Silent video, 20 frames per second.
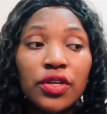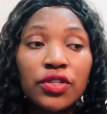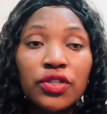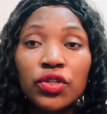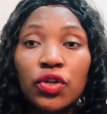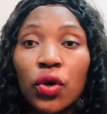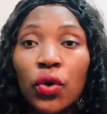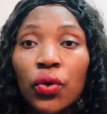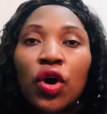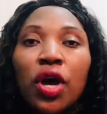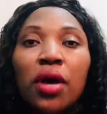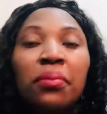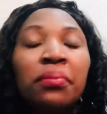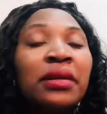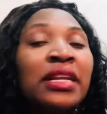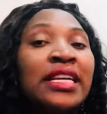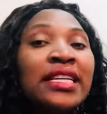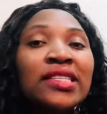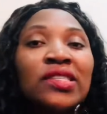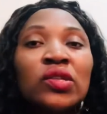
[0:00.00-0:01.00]
So
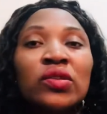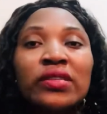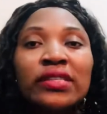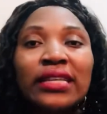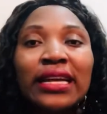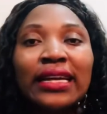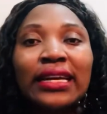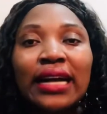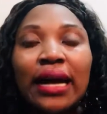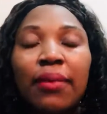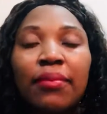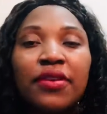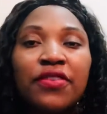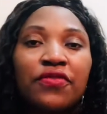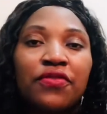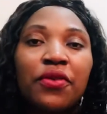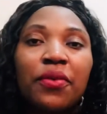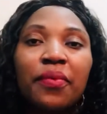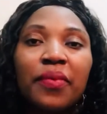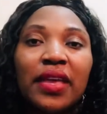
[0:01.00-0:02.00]
please don't start
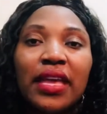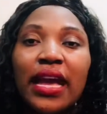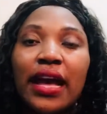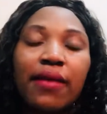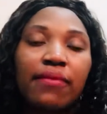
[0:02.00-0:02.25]
coming for me.